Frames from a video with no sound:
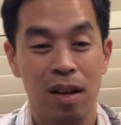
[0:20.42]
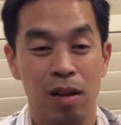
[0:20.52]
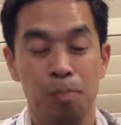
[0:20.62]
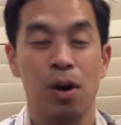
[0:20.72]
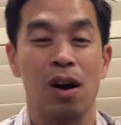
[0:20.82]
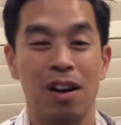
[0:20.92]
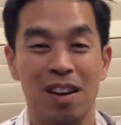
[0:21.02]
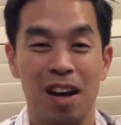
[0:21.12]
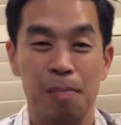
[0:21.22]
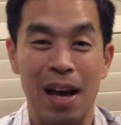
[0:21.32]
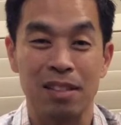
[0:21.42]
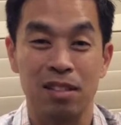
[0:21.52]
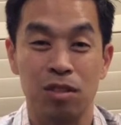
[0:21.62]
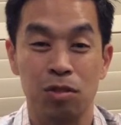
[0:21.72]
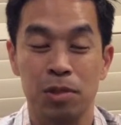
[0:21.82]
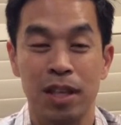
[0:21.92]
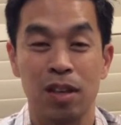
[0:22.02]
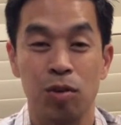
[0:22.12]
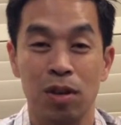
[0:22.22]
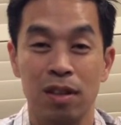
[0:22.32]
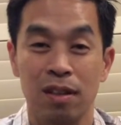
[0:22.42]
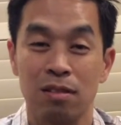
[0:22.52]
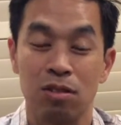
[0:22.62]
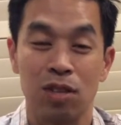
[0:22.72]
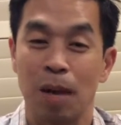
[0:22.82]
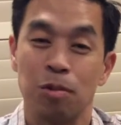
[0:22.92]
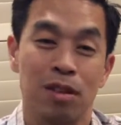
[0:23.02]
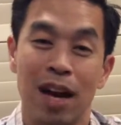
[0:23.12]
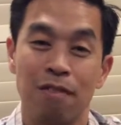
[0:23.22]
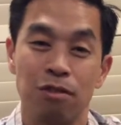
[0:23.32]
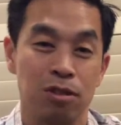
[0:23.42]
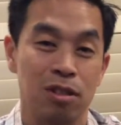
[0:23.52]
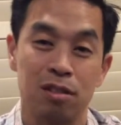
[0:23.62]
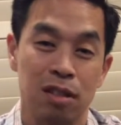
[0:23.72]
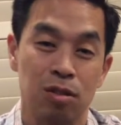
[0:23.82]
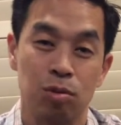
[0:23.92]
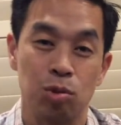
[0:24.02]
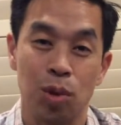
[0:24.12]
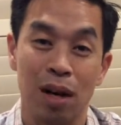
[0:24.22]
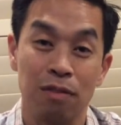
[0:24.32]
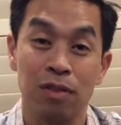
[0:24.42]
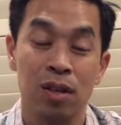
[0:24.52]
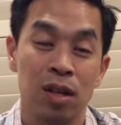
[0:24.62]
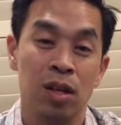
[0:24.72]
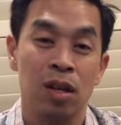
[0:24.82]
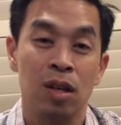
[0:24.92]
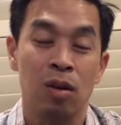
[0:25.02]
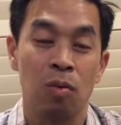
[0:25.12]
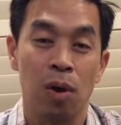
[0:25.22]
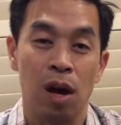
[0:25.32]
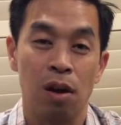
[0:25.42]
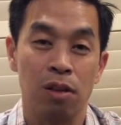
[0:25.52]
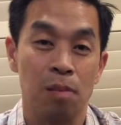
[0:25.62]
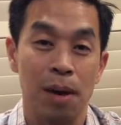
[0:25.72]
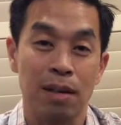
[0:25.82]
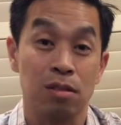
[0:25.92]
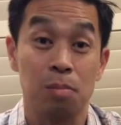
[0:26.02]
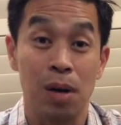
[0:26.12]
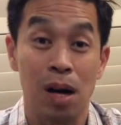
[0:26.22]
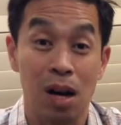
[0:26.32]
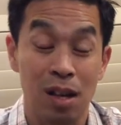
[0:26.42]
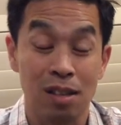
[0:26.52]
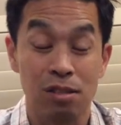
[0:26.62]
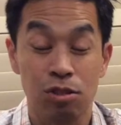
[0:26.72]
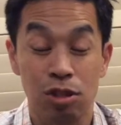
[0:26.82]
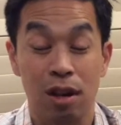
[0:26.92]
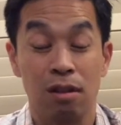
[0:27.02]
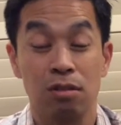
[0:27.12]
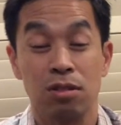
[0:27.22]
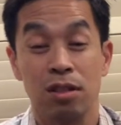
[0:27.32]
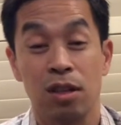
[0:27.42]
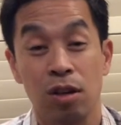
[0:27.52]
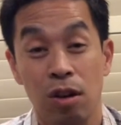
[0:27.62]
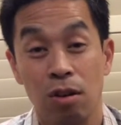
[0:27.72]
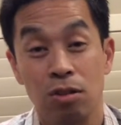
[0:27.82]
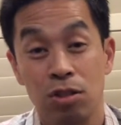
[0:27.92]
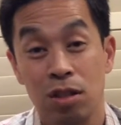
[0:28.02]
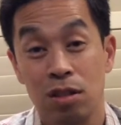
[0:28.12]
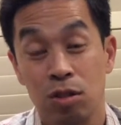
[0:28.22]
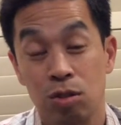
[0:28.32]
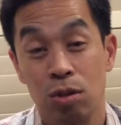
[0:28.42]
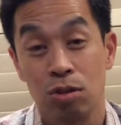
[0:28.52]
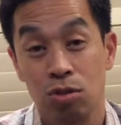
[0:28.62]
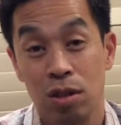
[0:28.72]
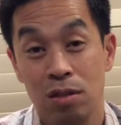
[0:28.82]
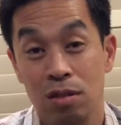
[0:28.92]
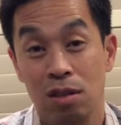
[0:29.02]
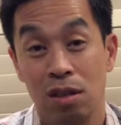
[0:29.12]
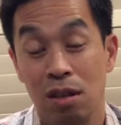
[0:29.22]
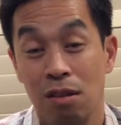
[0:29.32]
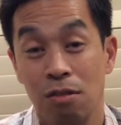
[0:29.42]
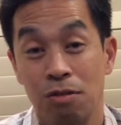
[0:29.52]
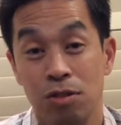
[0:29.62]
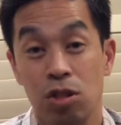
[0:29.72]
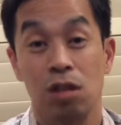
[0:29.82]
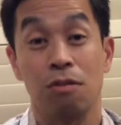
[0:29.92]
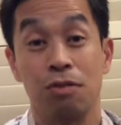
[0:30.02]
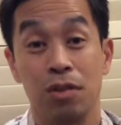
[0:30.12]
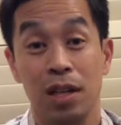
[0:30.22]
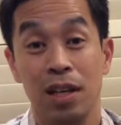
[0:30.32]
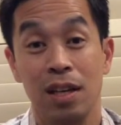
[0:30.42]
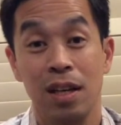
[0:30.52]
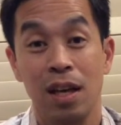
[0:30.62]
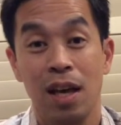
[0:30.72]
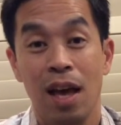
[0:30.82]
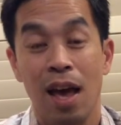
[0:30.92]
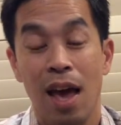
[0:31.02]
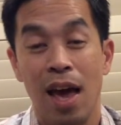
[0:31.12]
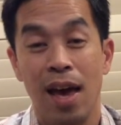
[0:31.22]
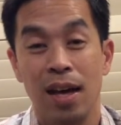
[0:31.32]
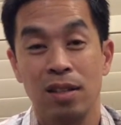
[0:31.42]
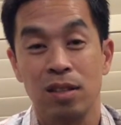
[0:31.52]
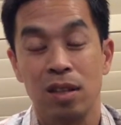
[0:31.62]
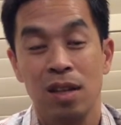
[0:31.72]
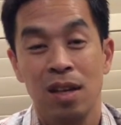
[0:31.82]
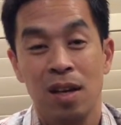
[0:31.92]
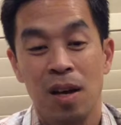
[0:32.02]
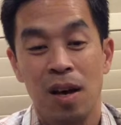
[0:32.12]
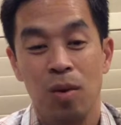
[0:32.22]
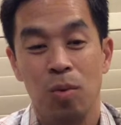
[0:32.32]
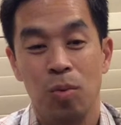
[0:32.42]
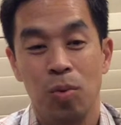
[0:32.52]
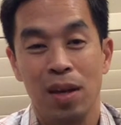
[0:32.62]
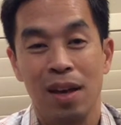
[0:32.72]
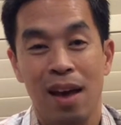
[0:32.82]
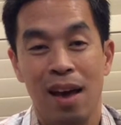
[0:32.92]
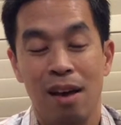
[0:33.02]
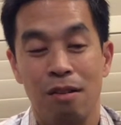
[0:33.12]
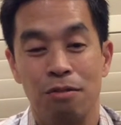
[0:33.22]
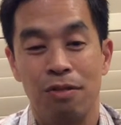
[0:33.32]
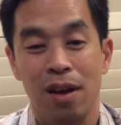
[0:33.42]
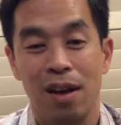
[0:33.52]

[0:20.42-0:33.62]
in part, a passage from 2 Corinthians chapter 9, verses 6 through 12, where the Apostle Paul shares and encourages Christians to give cheerfully. And we have